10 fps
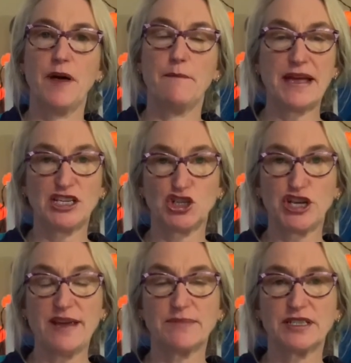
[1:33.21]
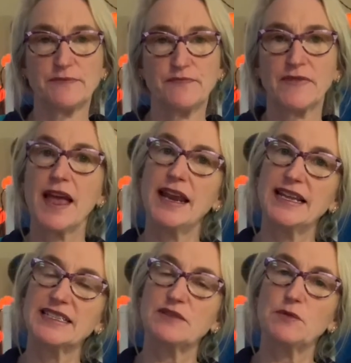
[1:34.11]
base shapes, and
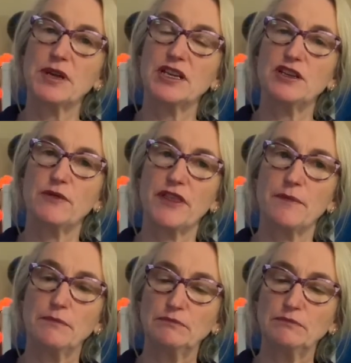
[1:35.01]
let's see what we can do with them.